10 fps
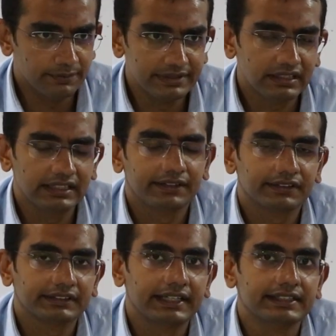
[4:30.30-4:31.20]
you can
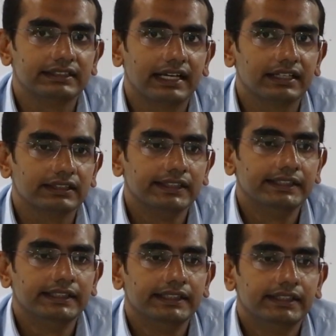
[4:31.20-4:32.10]
immediately recognize
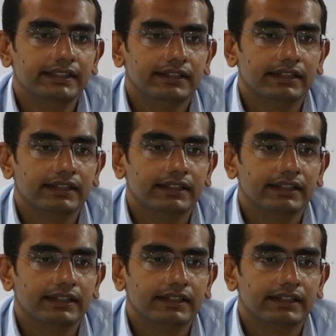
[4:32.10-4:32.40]
that